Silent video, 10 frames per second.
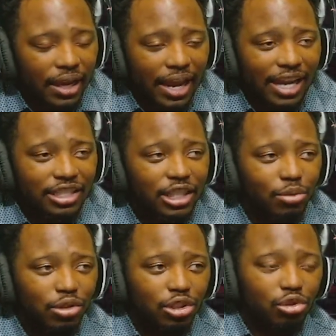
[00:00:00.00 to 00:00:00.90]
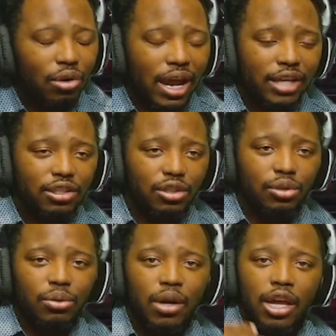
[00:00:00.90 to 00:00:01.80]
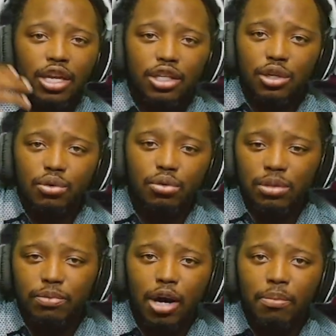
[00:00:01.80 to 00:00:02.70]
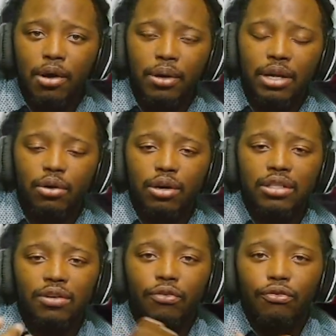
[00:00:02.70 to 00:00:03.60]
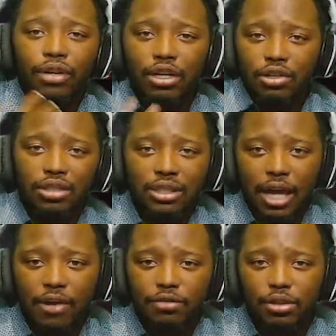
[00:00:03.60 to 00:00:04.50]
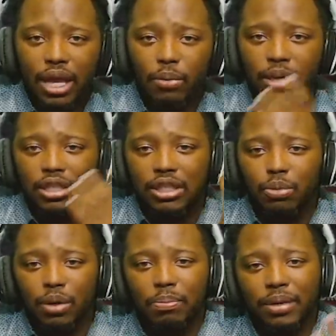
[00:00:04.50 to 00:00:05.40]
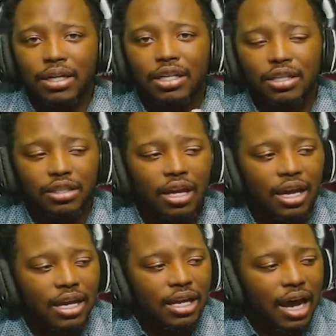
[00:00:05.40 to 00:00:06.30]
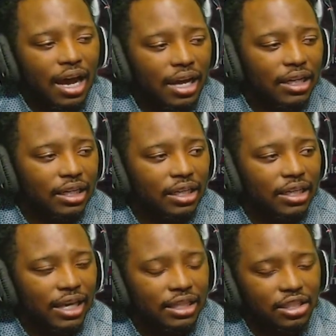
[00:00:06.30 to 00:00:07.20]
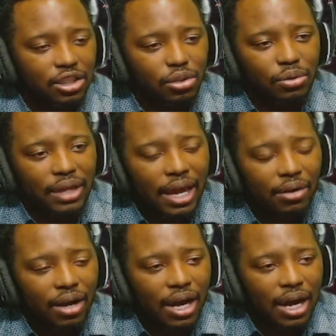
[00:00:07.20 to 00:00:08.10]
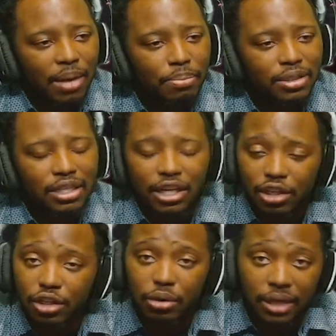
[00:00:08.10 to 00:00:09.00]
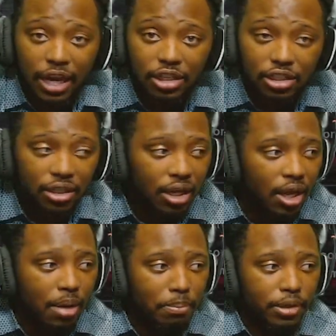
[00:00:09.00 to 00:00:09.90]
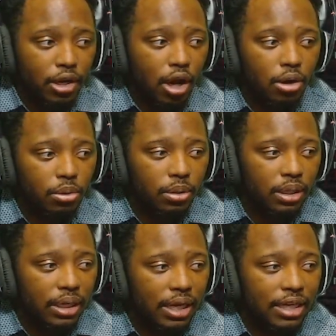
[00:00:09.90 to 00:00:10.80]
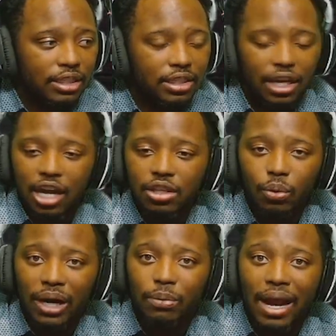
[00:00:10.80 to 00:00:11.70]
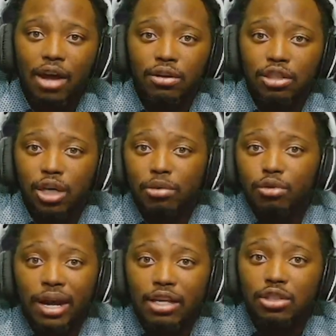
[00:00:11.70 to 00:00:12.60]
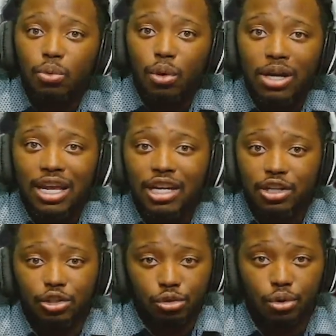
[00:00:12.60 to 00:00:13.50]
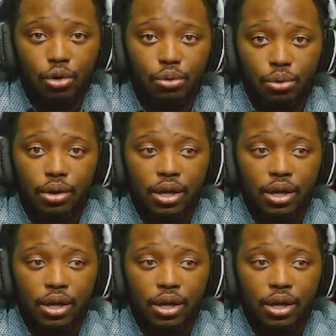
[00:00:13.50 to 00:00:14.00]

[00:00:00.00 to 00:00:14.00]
And she was trying to use Momo in order to free herself so that way she wouldn't be con- uh, connected to that uh, particular location. But no, it's the other way around. Granny is the one in control.